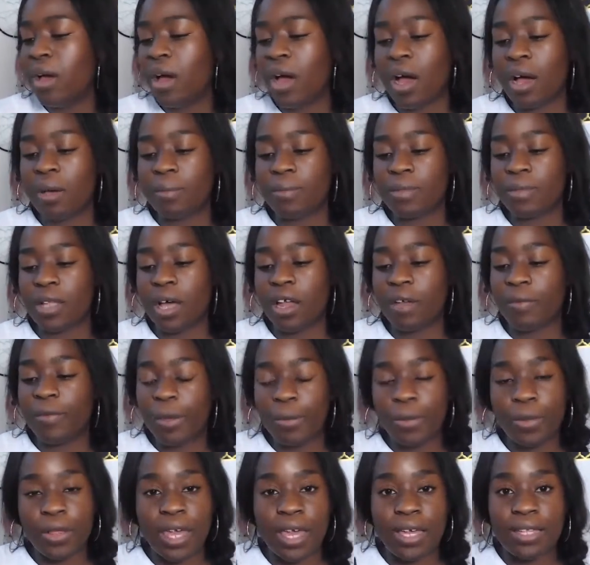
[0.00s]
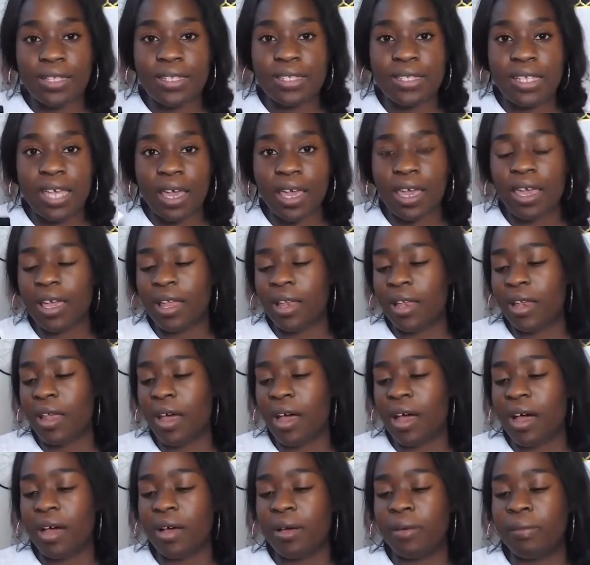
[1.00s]
A lot of people get sick, and
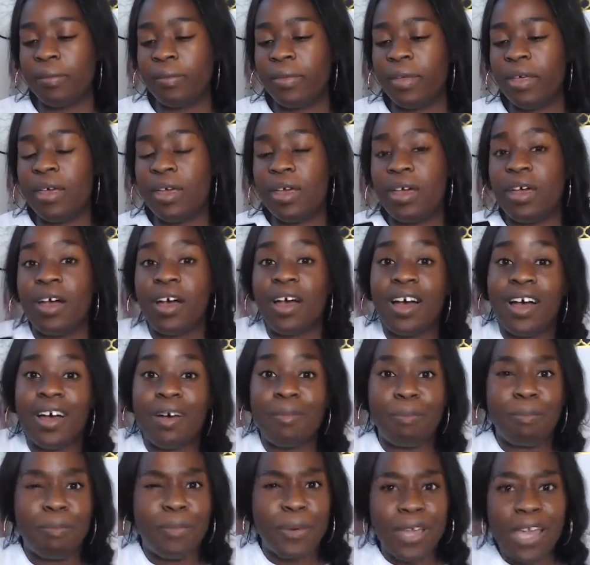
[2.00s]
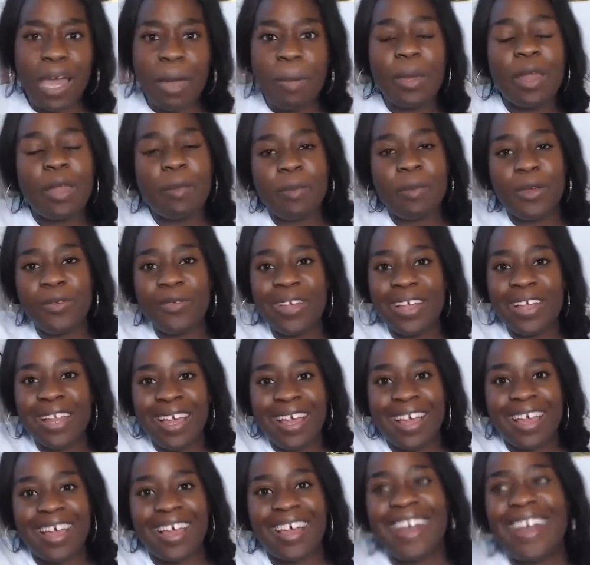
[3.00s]
a book I'm going to be
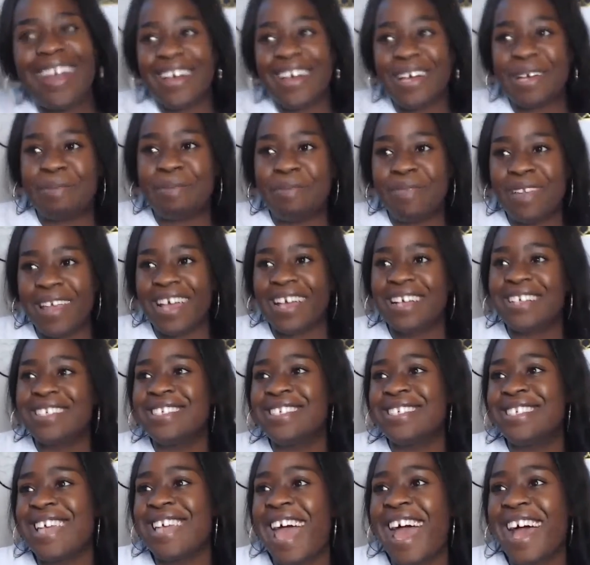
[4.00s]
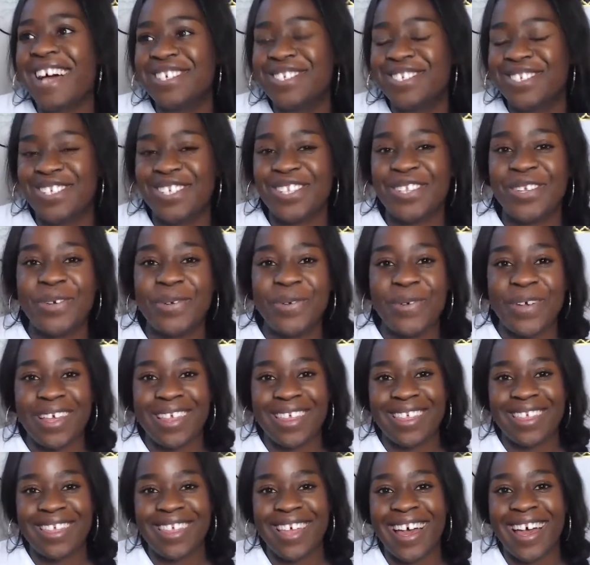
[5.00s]
reading next has to do
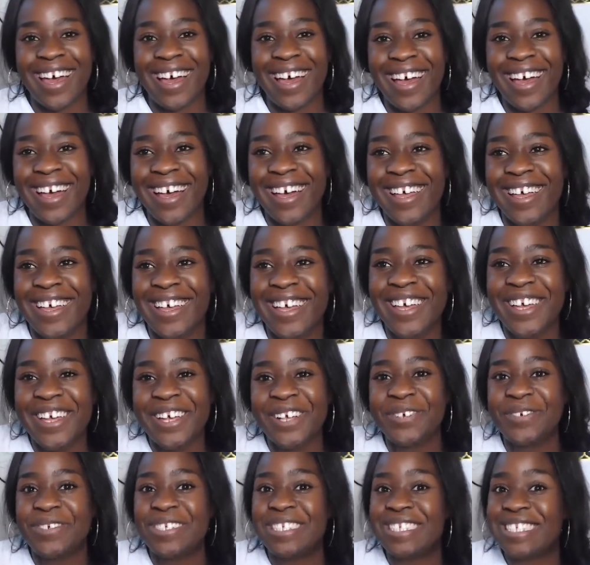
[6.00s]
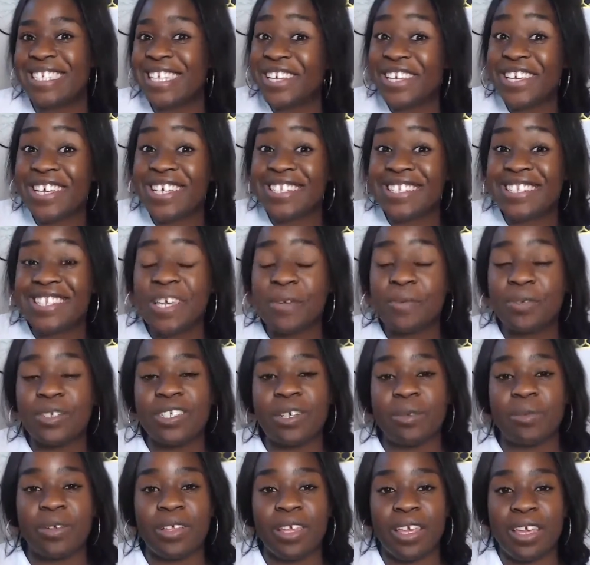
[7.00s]
with resiliency, which
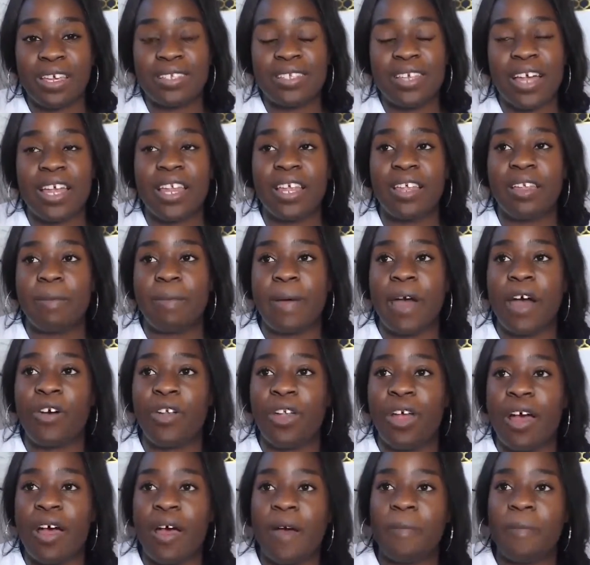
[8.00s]
I'm really excited about,